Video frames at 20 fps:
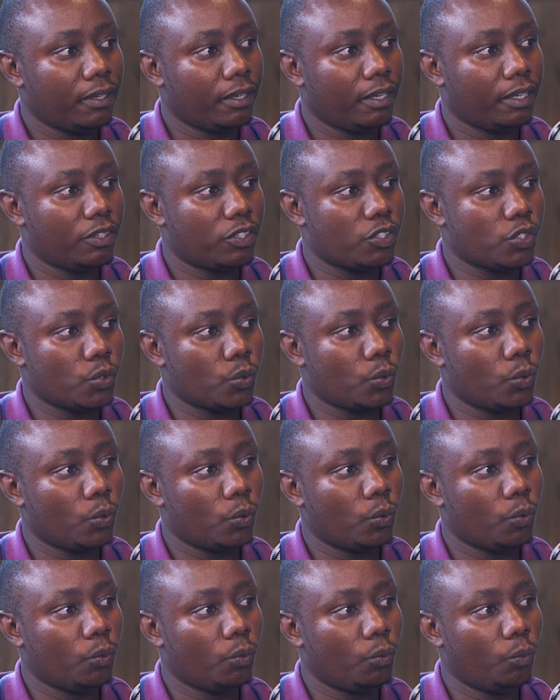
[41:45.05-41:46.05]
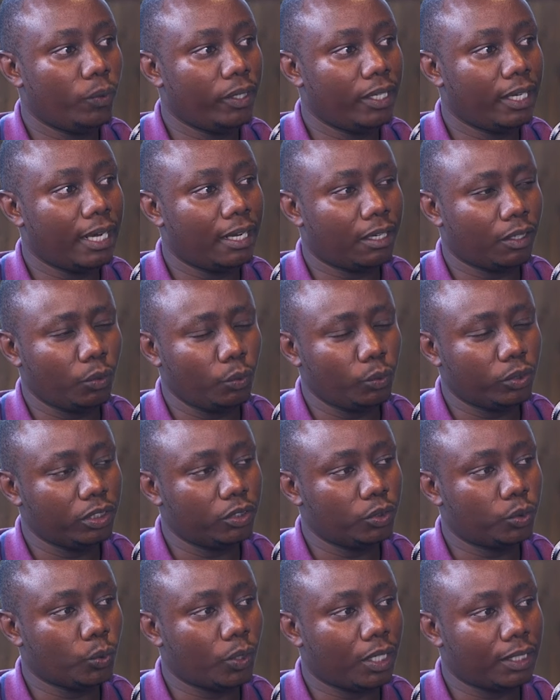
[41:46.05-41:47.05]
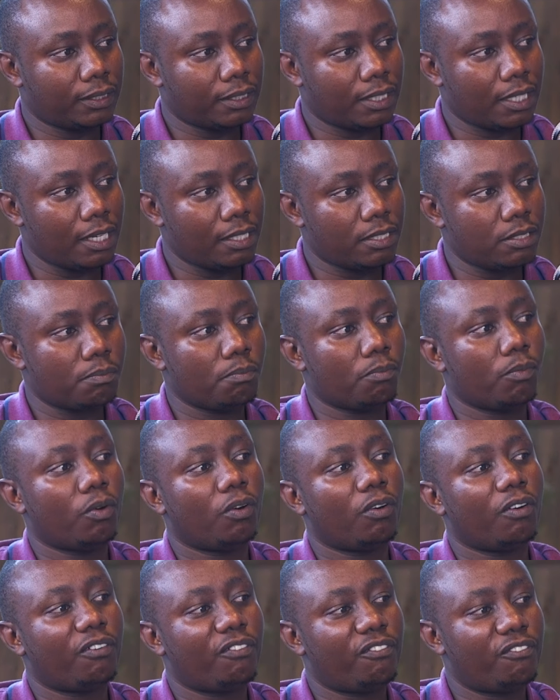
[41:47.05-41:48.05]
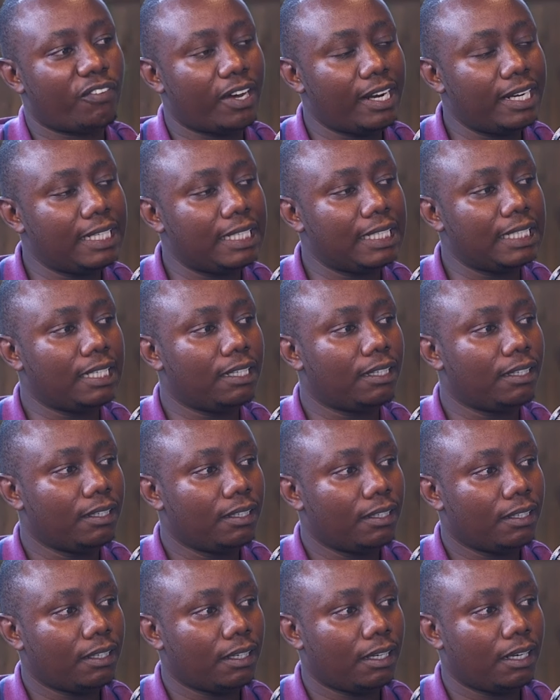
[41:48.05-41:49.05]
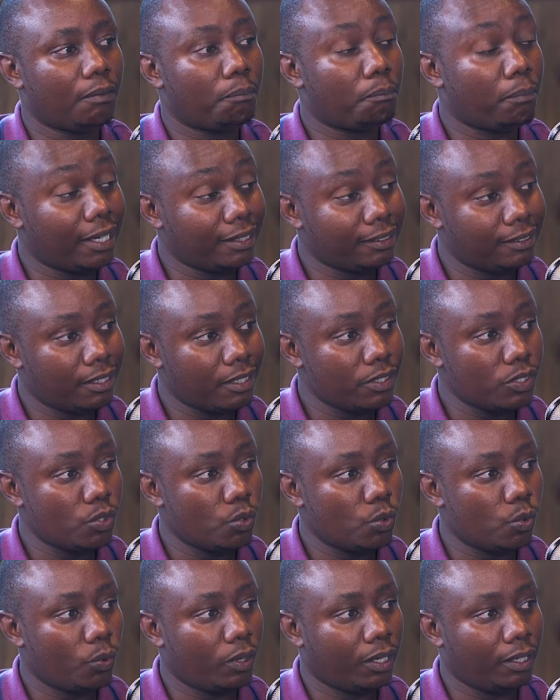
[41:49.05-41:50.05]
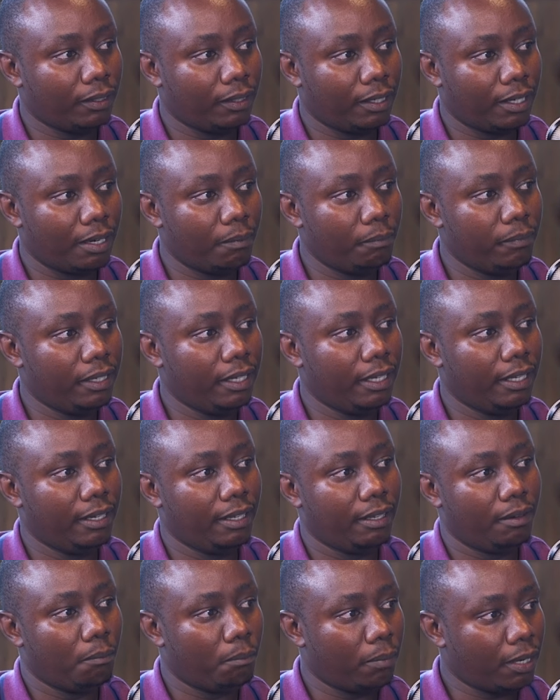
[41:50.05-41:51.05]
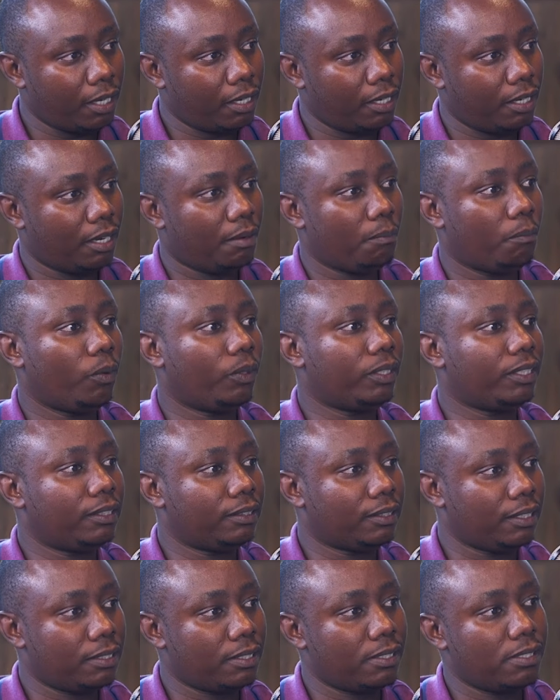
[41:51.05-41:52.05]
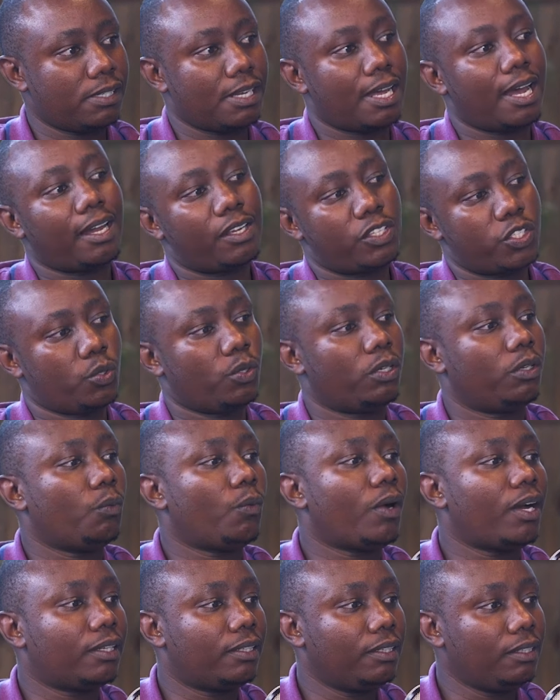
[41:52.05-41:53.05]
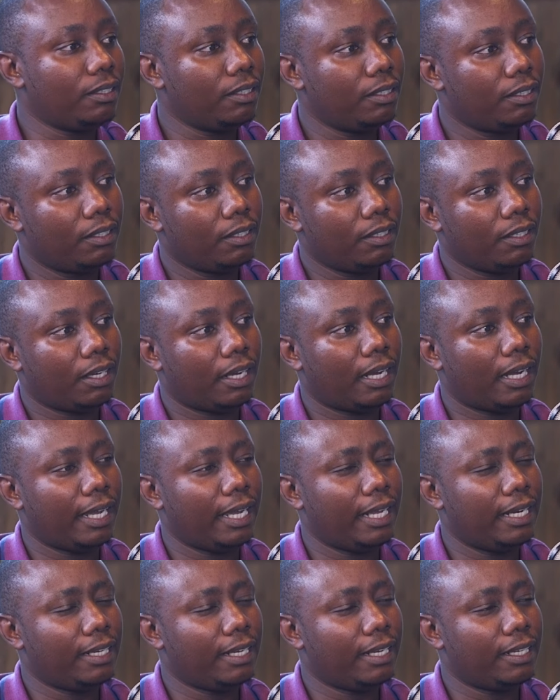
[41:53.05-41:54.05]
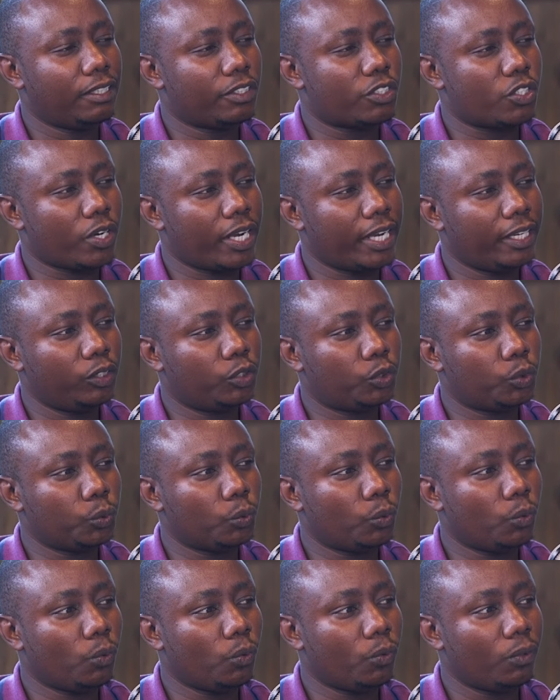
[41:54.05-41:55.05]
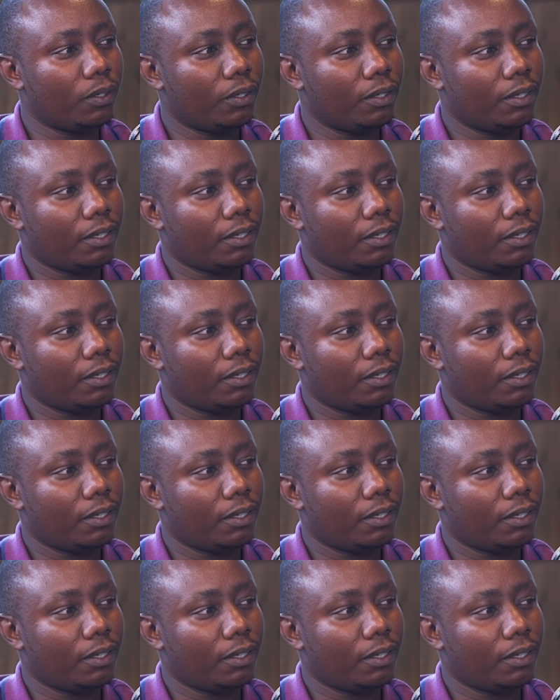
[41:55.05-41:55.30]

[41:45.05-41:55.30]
And so we are looking to attract more funding partners who can come in and back a model that is actually working, and trying to